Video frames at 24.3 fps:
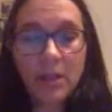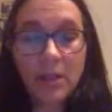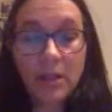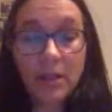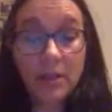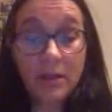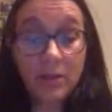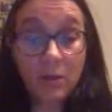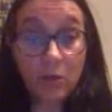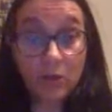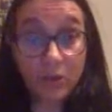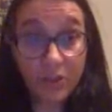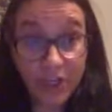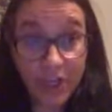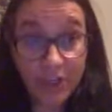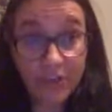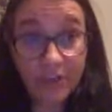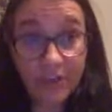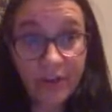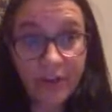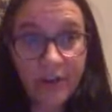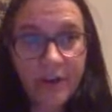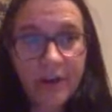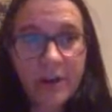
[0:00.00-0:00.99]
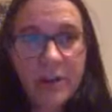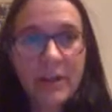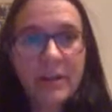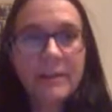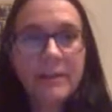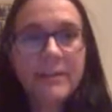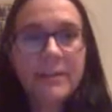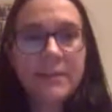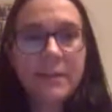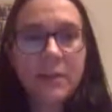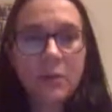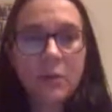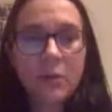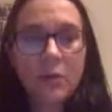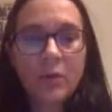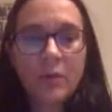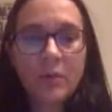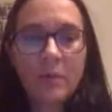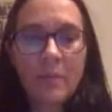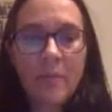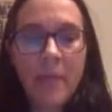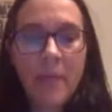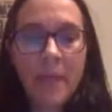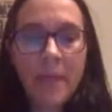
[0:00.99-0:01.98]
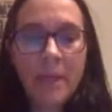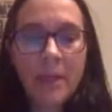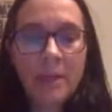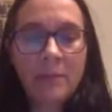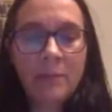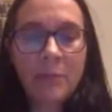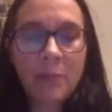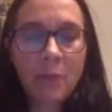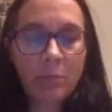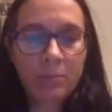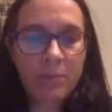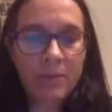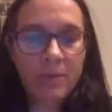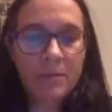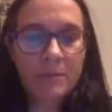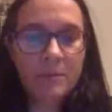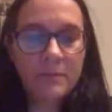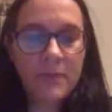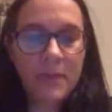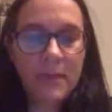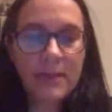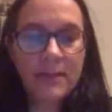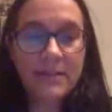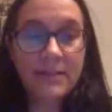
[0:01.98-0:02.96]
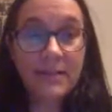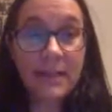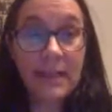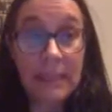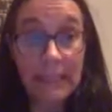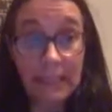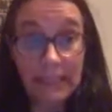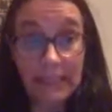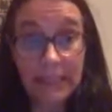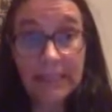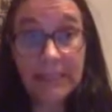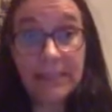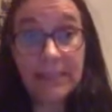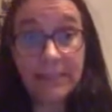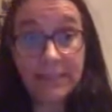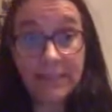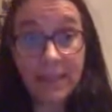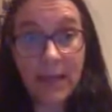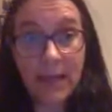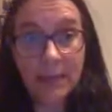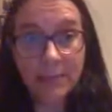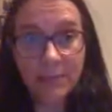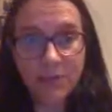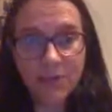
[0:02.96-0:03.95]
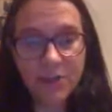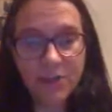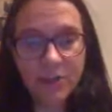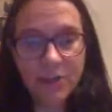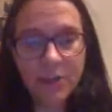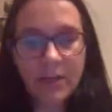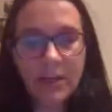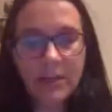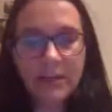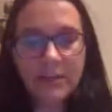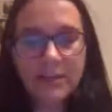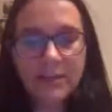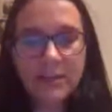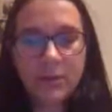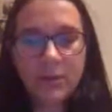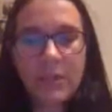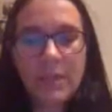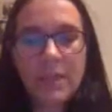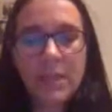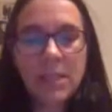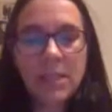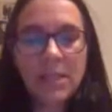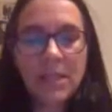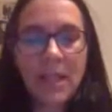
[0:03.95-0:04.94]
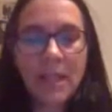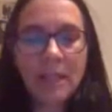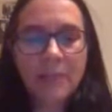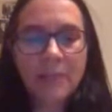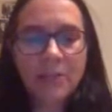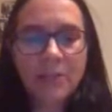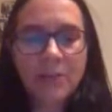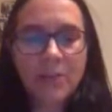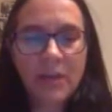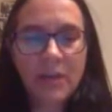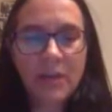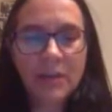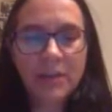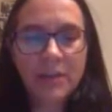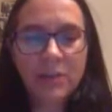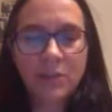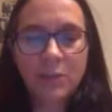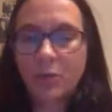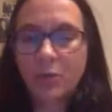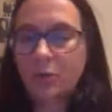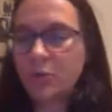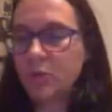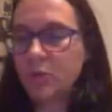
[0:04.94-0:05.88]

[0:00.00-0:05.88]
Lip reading: on gender. So the main problem is elite capture. So elite capture has to do